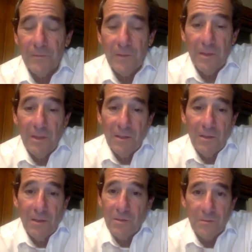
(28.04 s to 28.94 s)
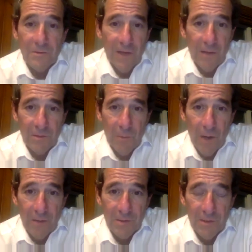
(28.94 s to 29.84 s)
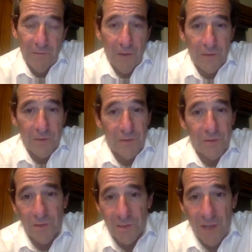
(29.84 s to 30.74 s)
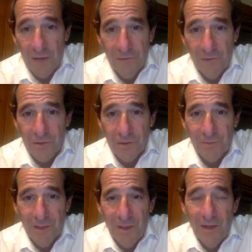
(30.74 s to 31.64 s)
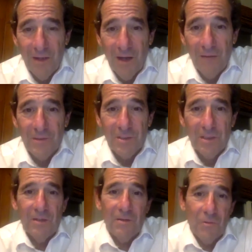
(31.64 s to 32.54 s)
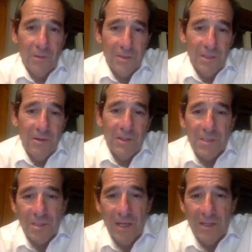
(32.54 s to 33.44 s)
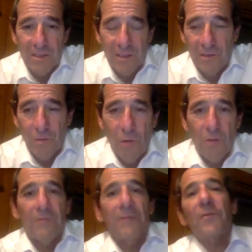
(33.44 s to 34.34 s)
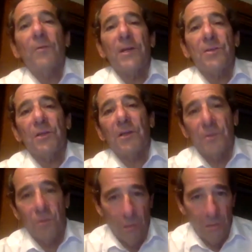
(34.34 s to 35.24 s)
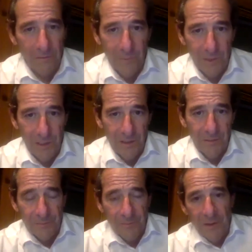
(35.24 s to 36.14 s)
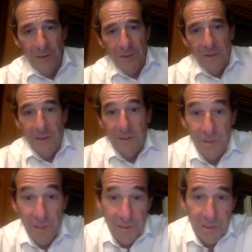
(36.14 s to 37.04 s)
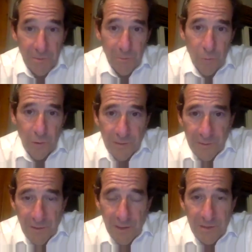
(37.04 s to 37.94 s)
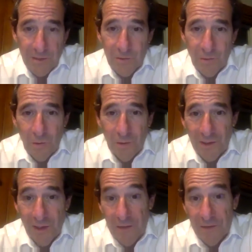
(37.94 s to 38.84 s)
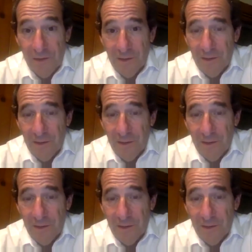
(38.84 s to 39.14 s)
in terms of how democracy functions or does not function. Obviously, in authoritarian states, the control of information, the control of media is just as important as controlling, I think,